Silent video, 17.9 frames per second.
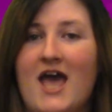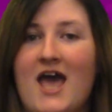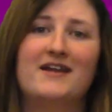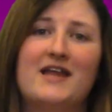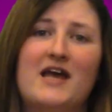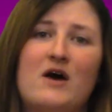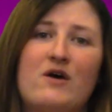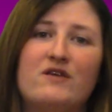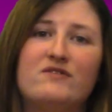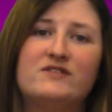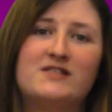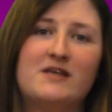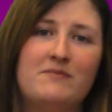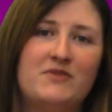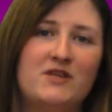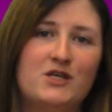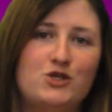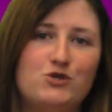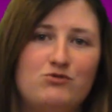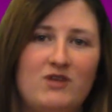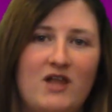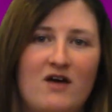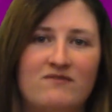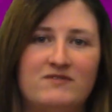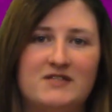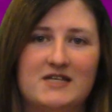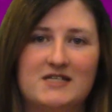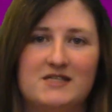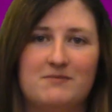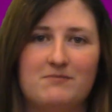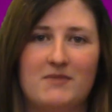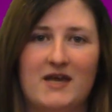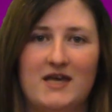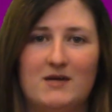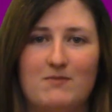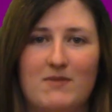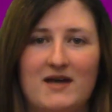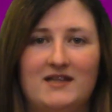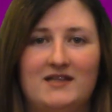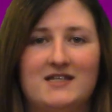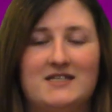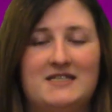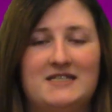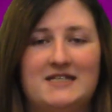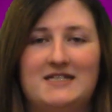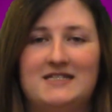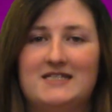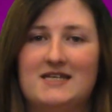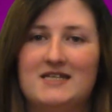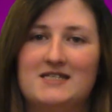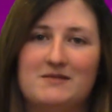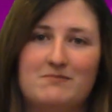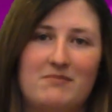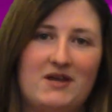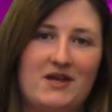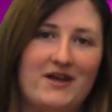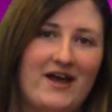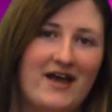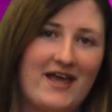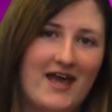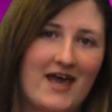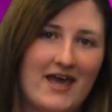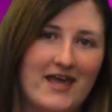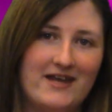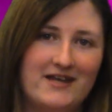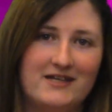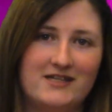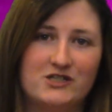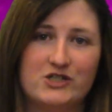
Now, if something you love doesn't make my list, it doesn't mean I hate it.